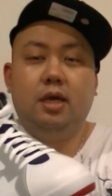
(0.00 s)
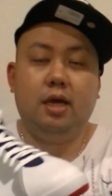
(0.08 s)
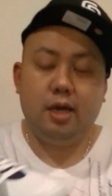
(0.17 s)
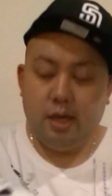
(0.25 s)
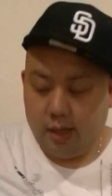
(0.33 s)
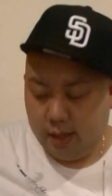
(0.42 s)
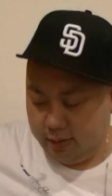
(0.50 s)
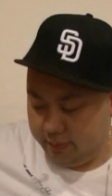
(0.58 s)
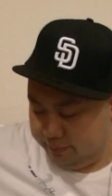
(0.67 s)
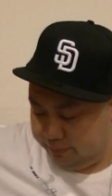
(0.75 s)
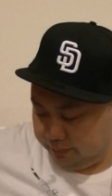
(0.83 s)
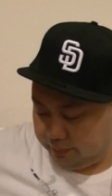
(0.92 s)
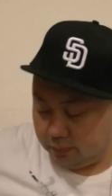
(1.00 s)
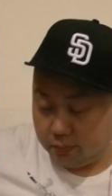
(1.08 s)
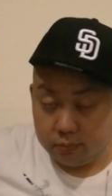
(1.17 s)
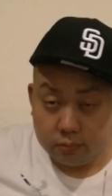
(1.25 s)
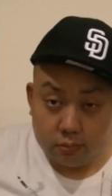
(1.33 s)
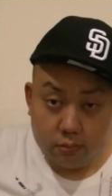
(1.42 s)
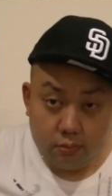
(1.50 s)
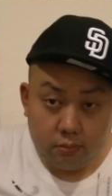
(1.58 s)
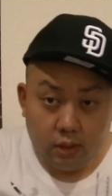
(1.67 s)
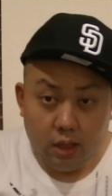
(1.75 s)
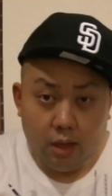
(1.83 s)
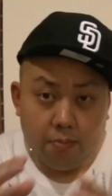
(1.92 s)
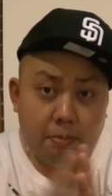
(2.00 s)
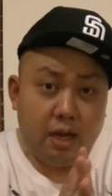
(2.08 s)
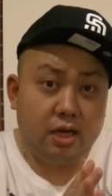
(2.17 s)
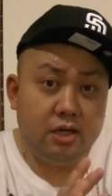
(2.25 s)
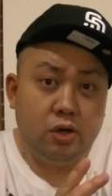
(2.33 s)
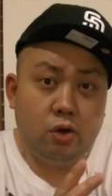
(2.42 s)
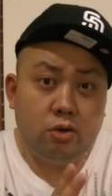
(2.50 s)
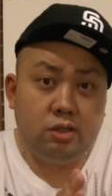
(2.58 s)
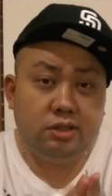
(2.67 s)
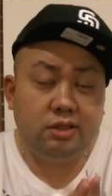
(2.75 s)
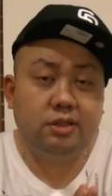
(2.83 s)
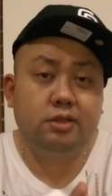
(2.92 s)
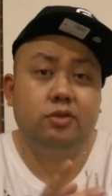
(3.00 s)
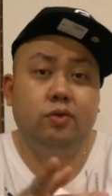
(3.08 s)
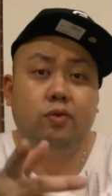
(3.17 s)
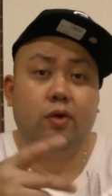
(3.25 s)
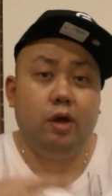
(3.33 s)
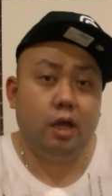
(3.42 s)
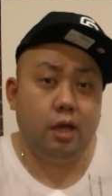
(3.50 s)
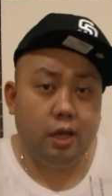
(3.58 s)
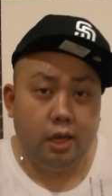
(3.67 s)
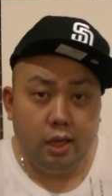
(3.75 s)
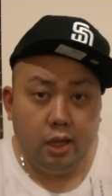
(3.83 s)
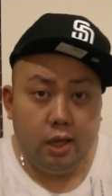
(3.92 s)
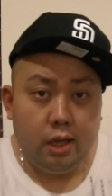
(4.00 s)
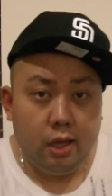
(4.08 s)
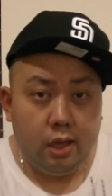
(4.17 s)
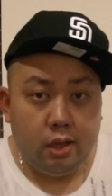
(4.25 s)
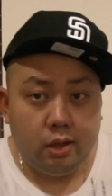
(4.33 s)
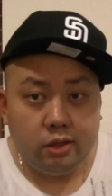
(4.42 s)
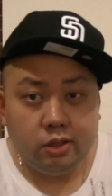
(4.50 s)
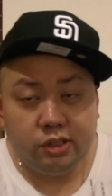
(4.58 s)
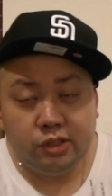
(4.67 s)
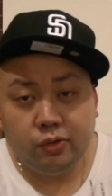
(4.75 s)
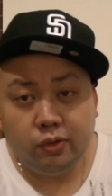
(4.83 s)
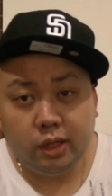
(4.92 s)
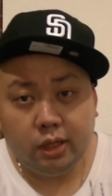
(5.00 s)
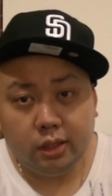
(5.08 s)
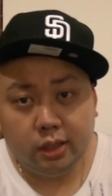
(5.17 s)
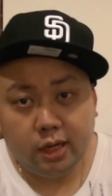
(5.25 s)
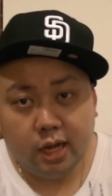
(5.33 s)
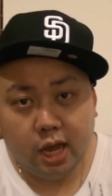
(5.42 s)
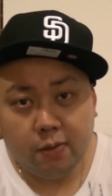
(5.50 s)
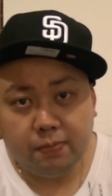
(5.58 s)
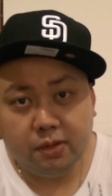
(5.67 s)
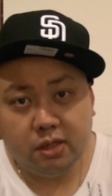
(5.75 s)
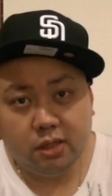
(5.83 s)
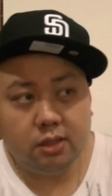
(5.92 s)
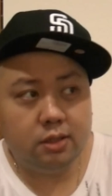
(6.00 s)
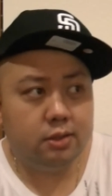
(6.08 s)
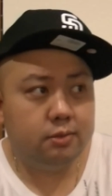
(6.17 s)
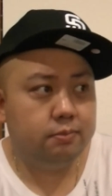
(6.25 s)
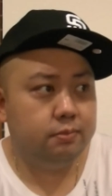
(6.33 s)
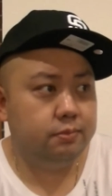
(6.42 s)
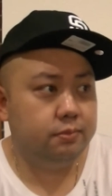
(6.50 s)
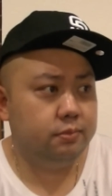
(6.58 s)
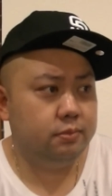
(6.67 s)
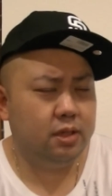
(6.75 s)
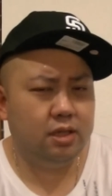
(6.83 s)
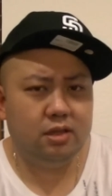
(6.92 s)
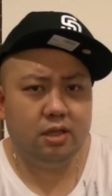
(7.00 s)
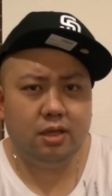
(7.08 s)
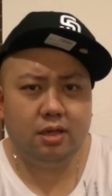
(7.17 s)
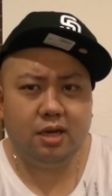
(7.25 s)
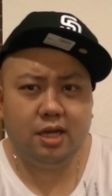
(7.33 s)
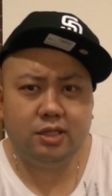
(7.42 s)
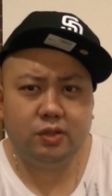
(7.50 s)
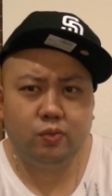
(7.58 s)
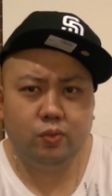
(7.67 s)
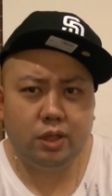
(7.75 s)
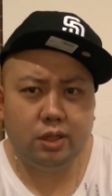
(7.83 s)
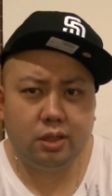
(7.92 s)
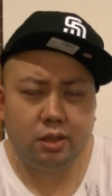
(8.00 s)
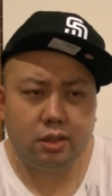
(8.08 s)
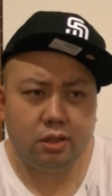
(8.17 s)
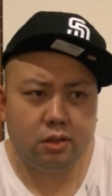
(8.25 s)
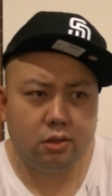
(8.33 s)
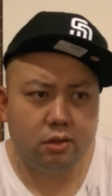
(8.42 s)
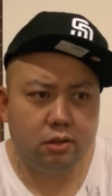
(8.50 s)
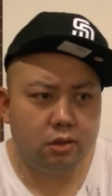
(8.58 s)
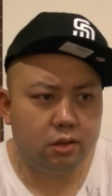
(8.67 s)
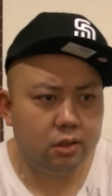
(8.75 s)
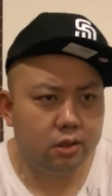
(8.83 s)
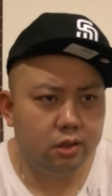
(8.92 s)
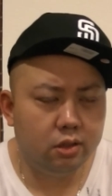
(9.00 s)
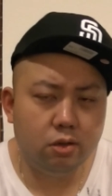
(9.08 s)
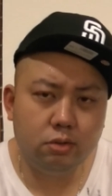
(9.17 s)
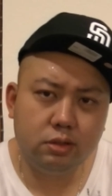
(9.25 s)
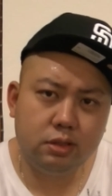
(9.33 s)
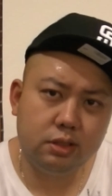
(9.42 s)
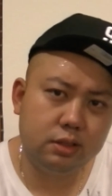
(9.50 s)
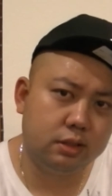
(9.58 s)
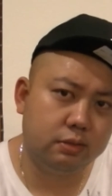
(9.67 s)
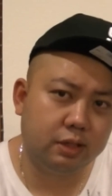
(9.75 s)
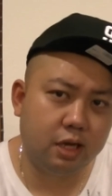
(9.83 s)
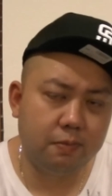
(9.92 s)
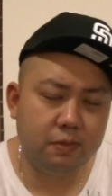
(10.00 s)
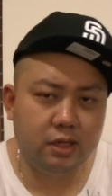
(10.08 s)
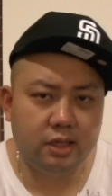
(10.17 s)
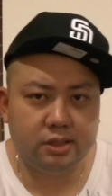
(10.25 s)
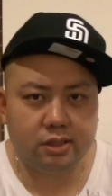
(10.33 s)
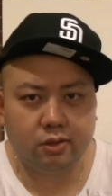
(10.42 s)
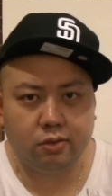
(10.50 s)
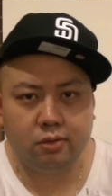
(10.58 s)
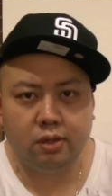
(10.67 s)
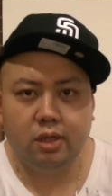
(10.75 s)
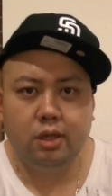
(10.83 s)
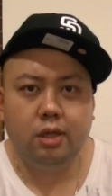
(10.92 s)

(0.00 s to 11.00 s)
And my condolence to the shooting that happened I think last week or no, just a couple days ago